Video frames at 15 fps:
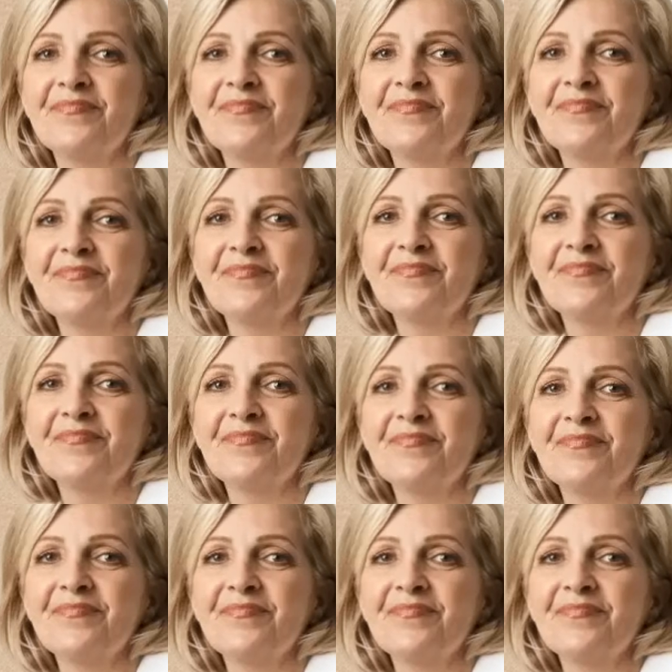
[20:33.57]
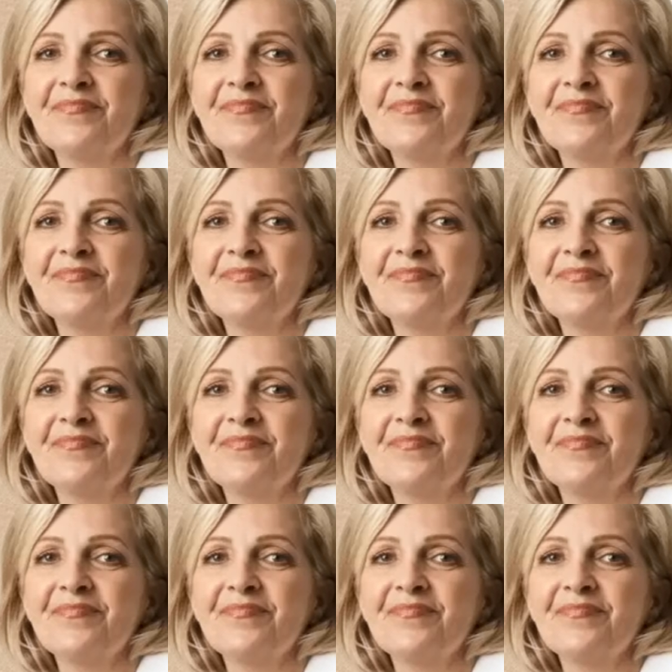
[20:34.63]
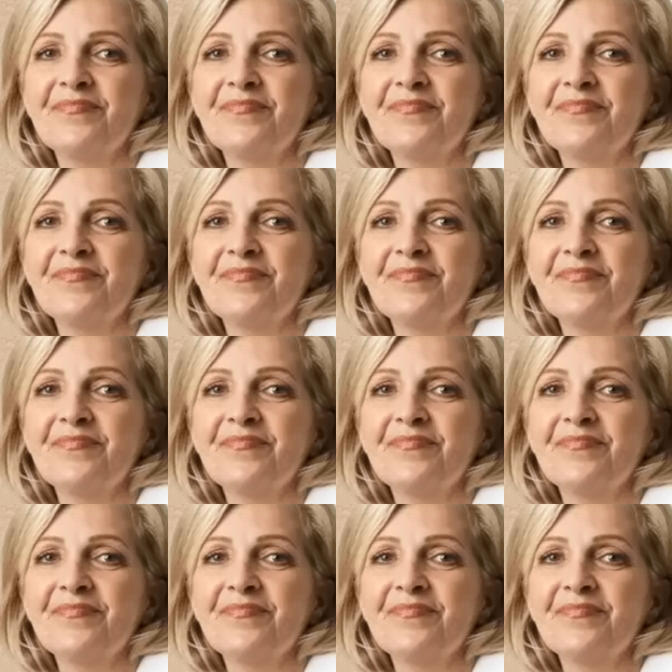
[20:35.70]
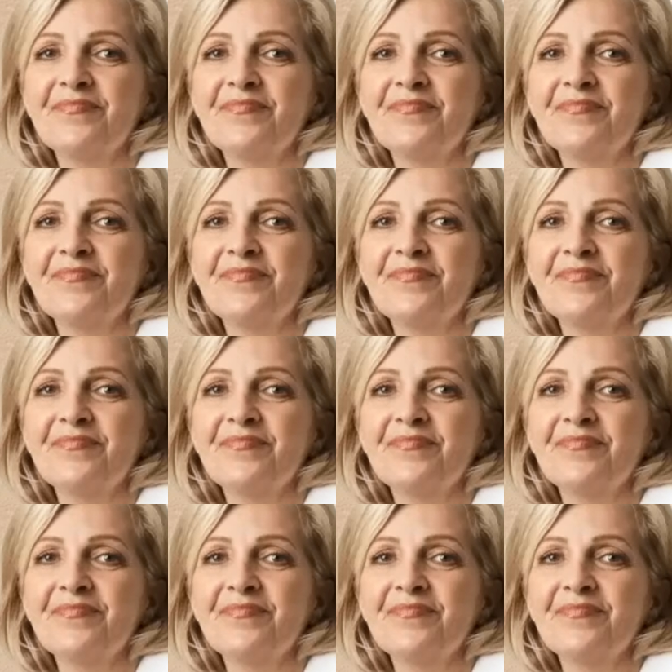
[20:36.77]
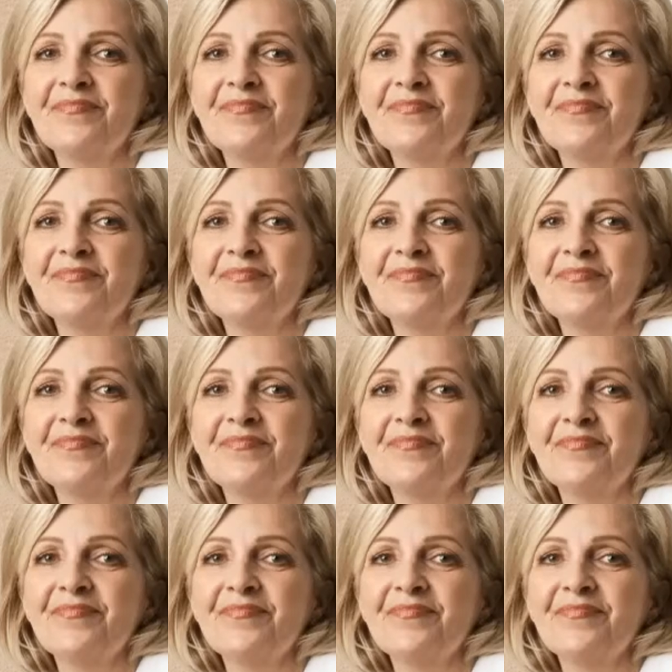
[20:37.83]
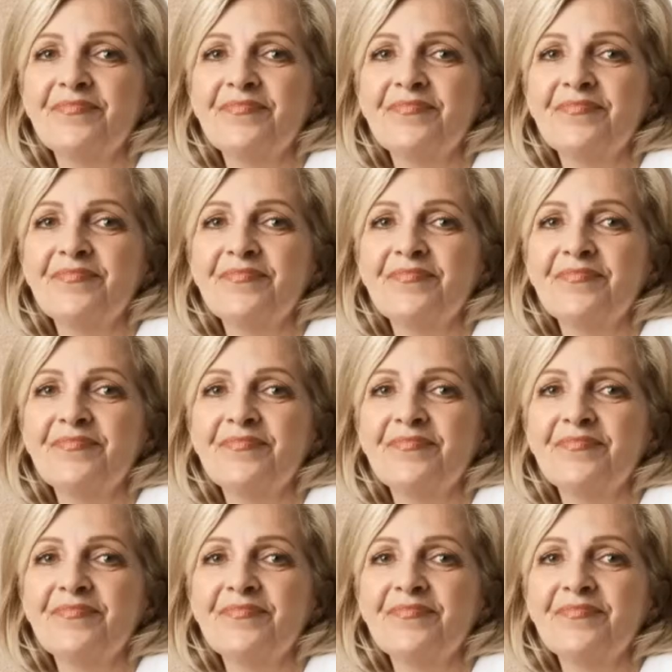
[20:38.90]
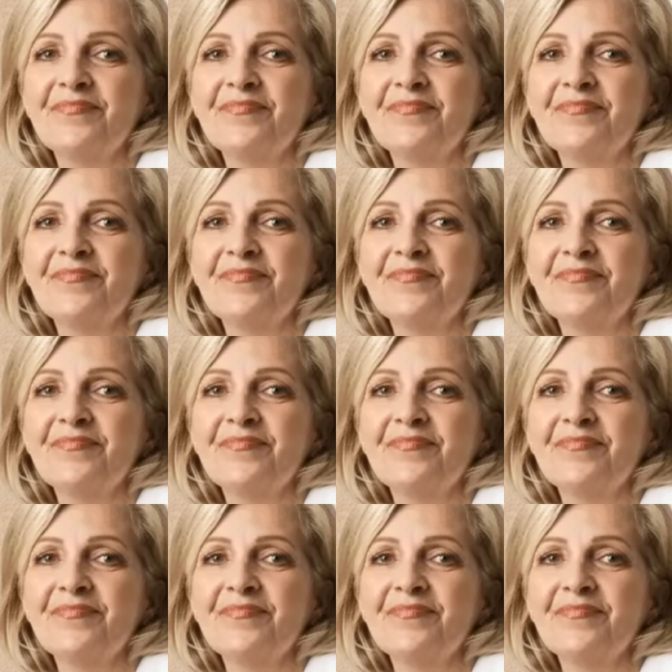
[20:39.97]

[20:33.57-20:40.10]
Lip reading: The person shown says nothing.